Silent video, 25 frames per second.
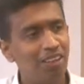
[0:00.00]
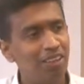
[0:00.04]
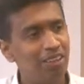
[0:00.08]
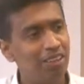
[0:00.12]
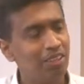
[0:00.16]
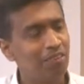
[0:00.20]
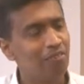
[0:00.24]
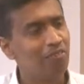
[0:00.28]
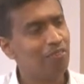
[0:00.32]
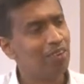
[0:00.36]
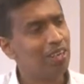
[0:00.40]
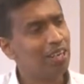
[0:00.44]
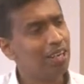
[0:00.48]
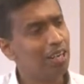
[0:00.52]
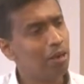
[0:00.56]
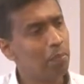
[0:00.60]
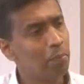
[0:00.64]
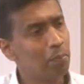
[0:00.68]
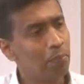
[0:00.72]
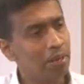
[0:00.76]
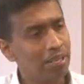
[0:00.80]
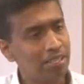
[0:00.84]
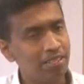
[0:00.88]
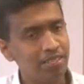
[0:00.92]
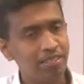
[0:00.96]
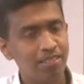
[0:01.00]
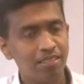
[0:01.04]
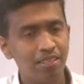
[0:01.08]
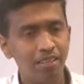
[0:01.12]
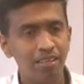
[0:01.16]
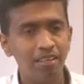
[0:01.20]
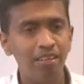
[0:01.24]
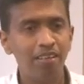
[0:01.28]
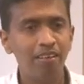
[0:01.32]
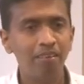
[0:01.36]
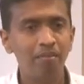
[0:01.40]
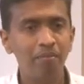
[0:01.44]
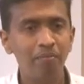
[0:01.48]
The world best
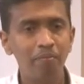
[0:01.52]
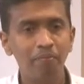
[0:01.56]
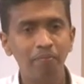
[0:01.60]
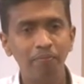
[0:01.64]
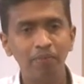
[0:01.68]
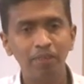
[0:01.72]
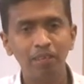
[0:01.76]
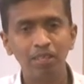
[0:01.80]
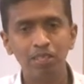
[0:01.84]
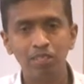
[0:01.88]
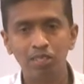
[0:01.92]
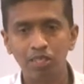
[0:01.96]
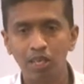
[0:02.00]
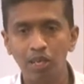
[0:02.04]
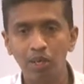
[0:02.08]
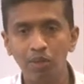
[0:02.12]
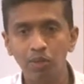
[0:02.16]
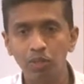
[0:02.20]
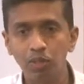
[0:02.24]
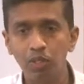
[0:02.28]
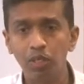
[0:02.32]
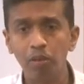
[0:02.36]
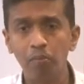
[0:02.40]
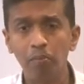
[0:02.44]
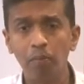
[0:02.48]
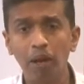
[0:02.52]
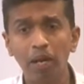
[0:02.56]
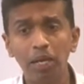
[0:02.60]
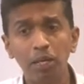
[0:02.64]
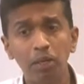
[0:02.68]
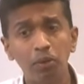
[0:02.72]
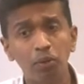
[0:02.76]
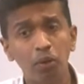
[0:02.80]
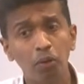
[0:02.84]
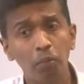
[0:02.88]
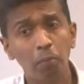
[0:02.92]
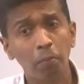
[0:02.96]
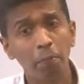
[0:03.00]
solution might
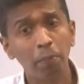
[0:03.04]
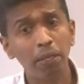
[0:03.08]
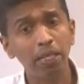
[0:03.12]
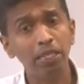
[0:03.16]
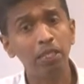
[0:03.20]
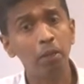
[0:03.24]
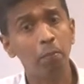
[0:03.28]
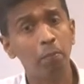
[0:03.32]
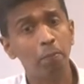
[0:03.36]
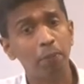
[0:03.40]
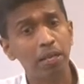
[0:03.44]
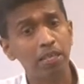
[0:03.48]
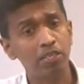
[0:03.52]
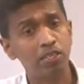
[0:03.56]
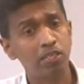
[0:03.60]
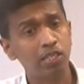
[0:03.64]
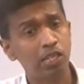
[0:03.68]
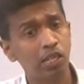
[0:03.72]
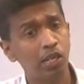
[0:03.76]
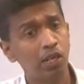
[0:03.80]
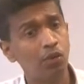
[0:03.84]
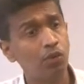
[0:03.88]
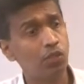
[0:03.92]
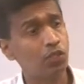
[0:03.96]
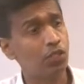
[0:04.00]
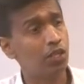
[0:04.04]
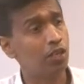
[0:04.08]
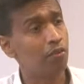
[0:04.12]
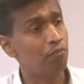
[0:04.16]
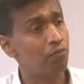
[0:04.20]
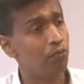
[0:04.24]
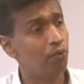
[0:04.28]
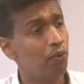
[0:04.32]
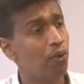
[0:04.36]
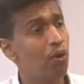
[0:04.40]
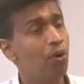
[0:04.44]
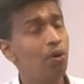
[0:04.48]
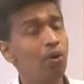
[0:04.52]
not be the best solution
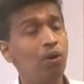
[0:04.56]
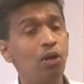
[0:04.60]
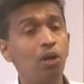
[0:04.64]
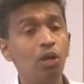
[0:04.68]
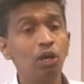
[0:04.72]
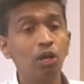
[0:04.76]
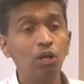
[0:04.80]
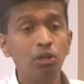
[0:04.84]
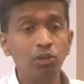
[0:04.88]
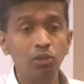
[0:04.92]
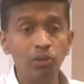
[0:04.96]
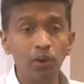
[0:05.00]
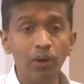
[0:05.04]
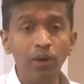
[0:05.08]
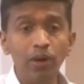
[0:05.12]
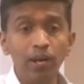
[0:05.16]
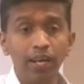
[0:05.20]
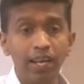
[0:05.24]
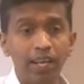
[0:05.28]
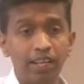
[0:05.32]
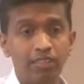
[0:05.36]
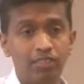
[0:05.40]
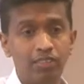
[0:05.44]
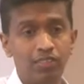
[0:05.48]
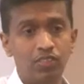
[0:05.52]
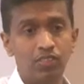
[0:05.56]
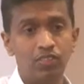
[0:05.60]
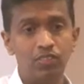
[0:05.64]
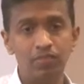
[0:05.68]
for your organization,